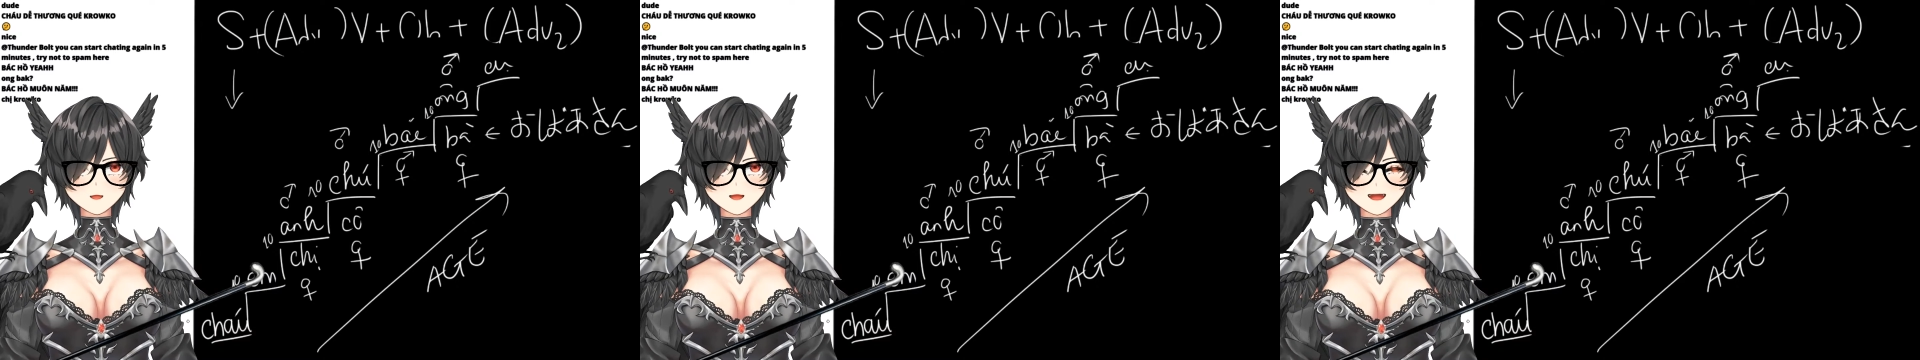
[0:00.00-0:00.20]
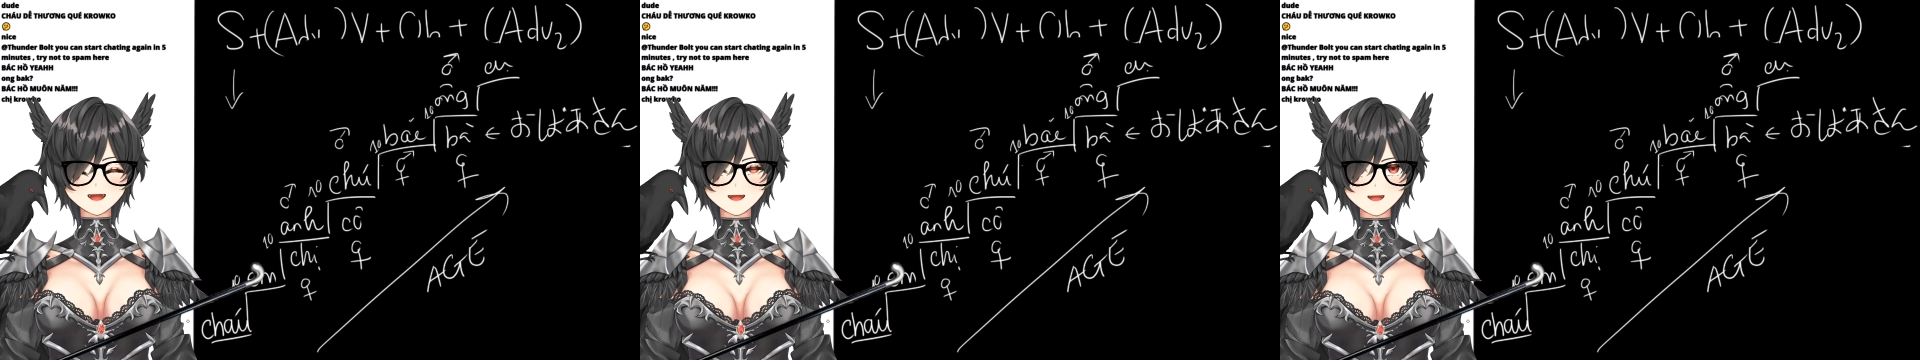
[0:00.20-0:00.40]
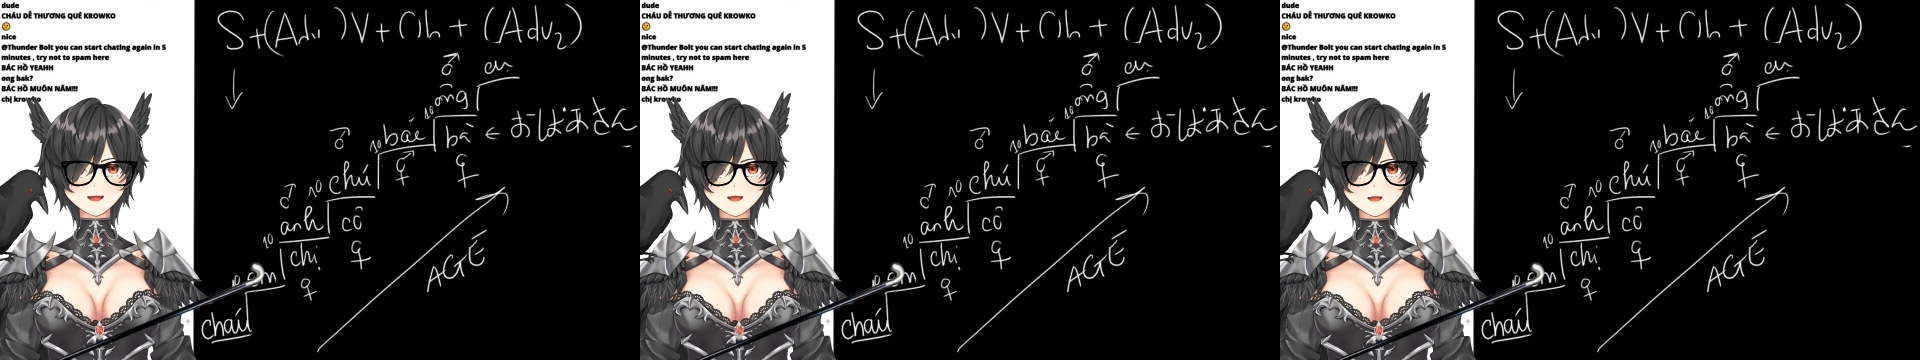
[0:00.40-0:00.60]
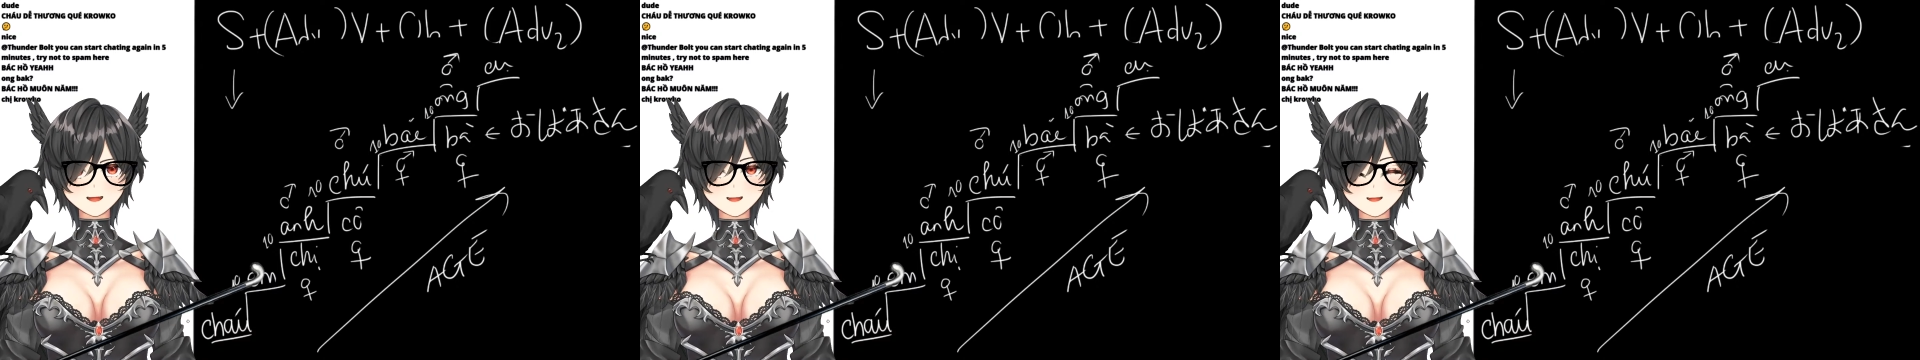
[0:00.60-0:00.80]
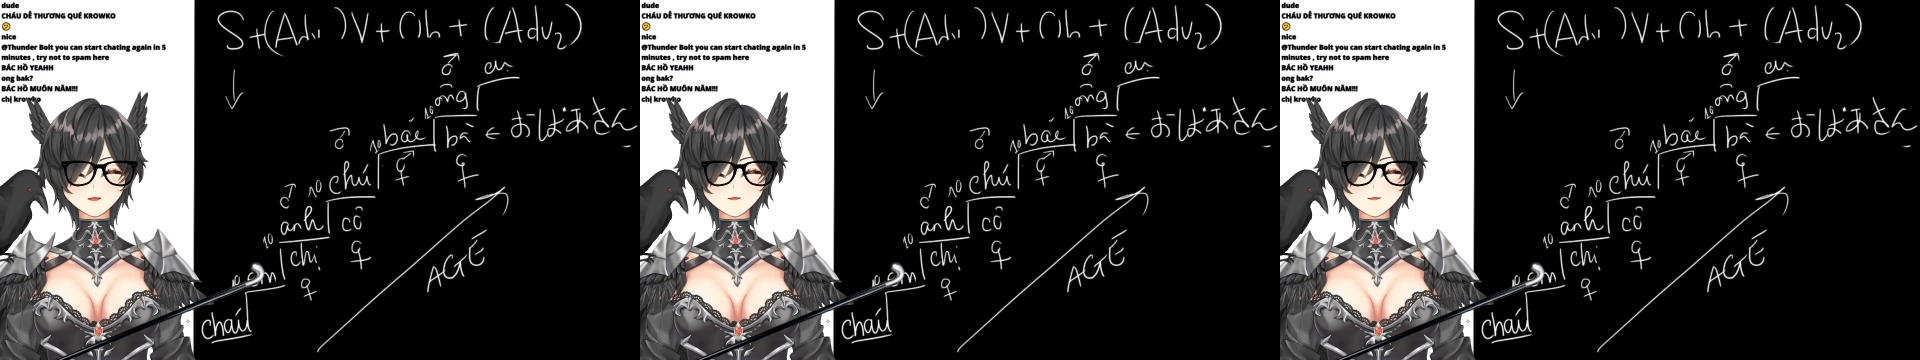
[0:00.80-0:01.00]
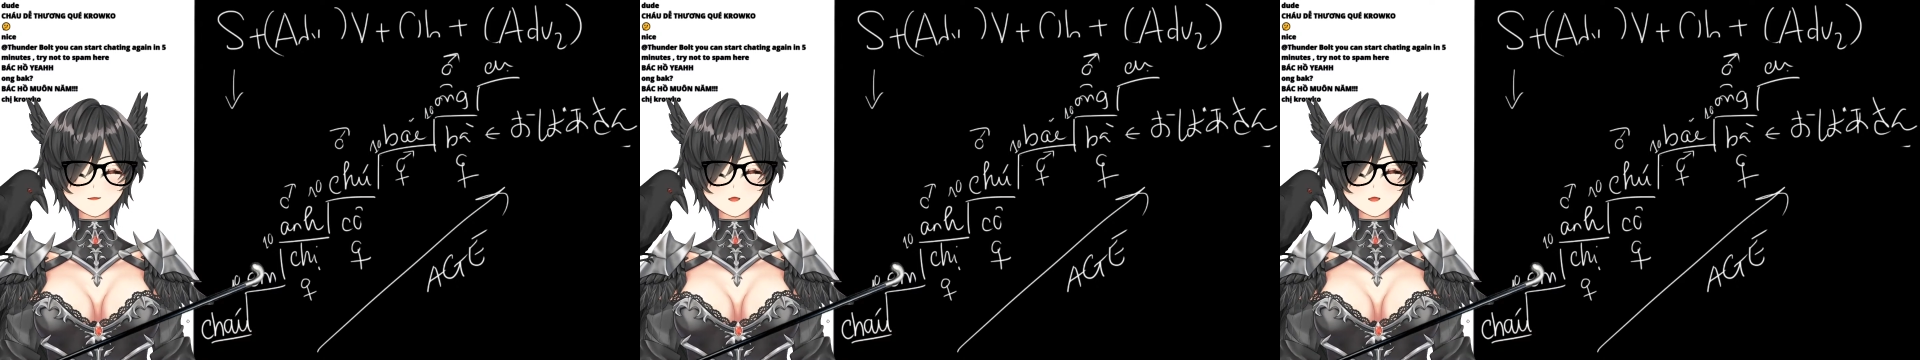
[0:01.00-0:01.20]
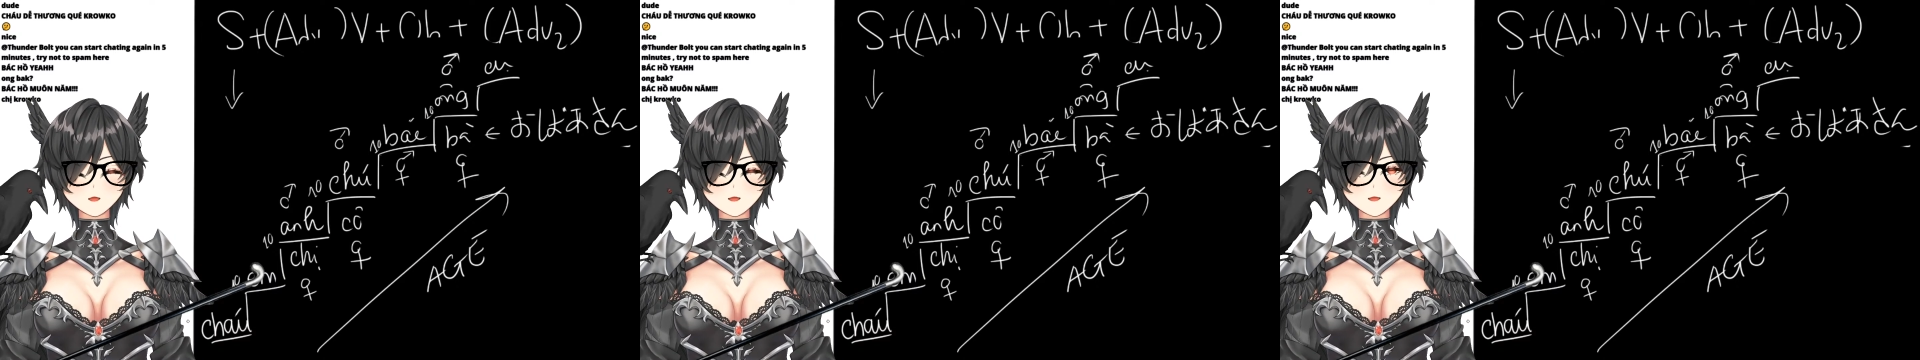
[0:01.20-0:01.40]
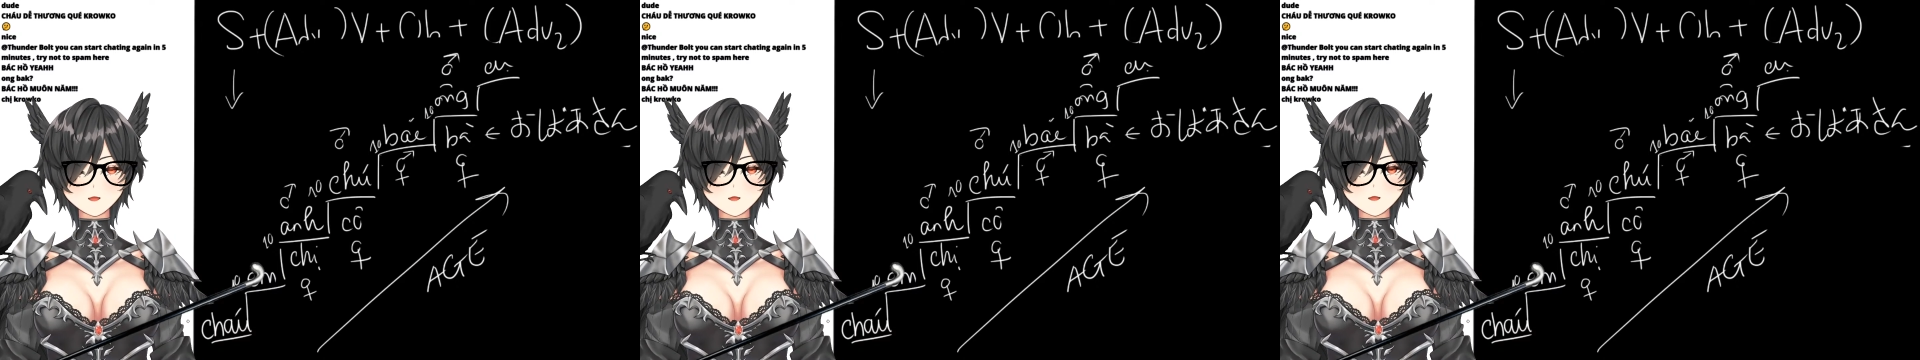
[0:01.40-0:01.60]
cousin sort of
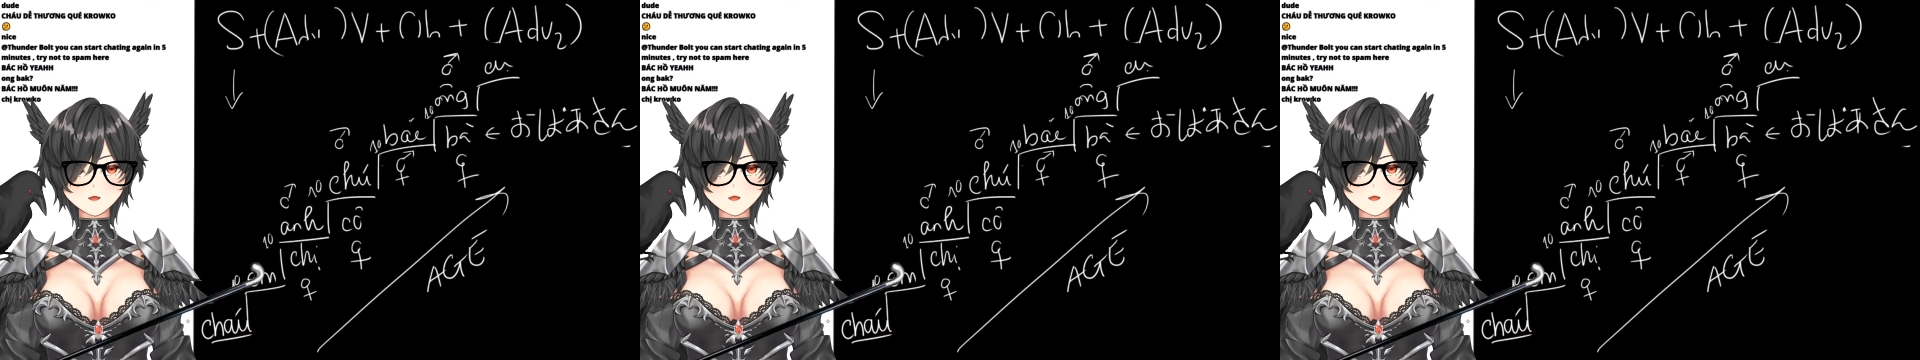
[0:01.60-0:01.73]
thing.